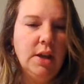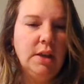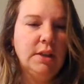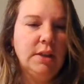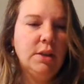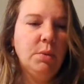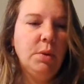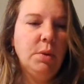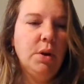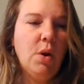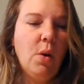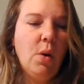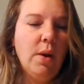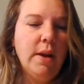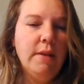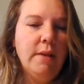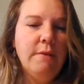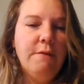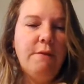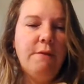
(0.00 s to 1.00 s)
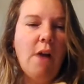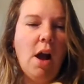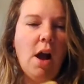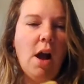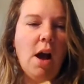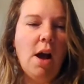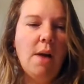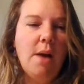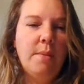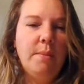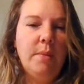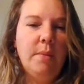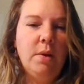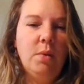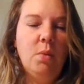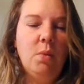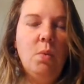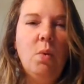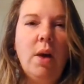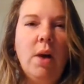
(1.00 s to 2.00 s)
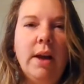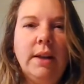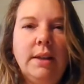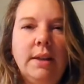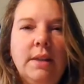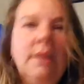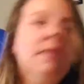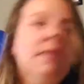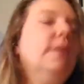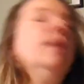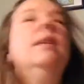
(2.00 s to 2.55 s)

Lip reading: So we're going from one